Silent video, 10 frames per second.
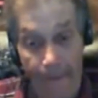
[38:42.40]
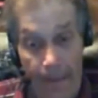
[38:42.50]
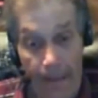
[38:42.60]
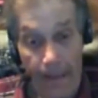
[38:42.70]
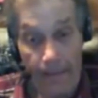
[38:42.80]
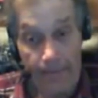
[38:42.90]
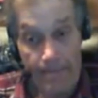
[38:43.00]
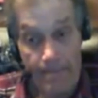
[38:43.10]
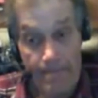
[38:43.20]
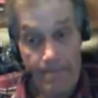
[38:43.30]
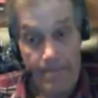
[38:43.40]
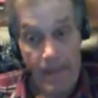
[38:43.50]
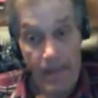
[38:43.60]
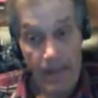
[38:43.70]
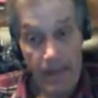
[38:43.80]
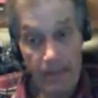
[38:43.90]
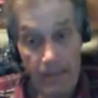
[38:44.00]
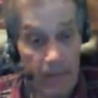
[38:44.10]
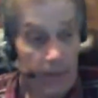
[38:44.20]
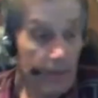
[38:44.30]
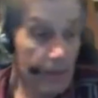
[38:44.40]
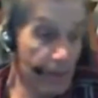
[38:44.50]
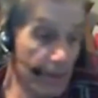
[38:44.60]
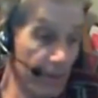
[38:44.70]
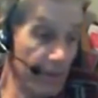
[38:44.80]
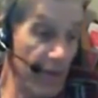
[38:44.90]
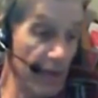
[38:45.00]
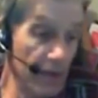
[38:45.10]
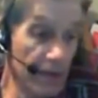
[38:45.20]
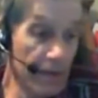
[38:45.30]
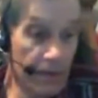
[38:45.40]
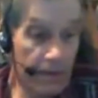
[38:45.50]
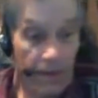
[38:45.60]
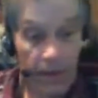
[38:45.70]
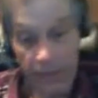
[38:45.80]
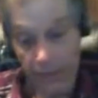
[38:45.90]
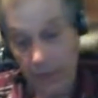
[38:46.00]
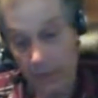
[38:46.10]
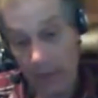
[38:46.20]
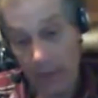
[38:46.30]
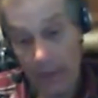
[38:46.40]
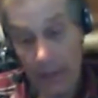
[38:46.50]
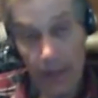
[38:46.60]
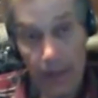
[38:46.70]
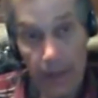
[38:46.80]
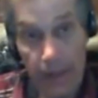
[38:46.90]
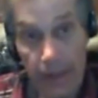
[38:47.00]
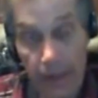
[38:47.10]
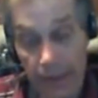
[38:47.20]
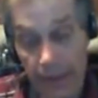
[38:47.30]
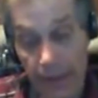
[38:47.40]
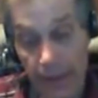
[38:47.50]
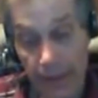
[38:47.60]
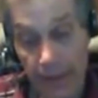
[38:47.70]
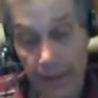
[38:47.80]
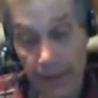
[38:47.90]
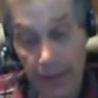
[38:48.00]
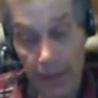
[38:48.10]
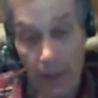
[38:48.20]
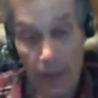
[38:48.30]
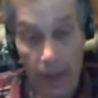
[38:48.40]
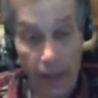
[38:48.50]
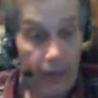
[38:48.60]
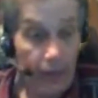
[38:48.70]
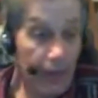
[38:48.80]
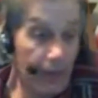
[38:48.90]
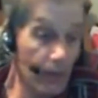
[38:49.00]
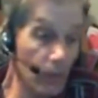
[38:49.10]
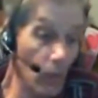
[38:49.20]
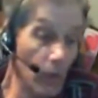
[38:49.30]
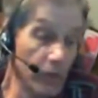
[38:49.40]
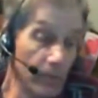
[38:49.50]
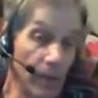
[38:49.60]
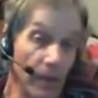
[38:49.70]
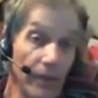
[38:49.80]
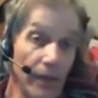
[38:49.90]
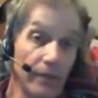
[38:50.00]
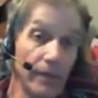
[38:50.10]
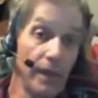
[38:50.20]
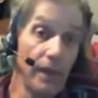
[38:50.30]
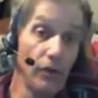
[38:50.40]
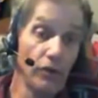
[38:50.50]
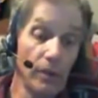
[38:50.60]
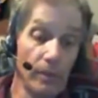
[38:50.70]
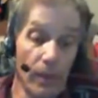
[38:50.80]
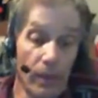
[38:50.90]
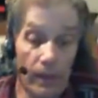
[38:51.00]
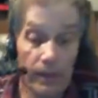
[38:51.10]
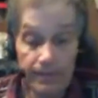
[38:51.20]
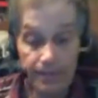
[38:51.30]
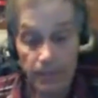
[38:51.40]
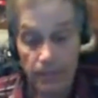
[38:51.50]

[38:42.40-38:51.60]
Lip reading: And as much viruses and stuff that the mites carry nowadays, I treat once a month after that all summer long.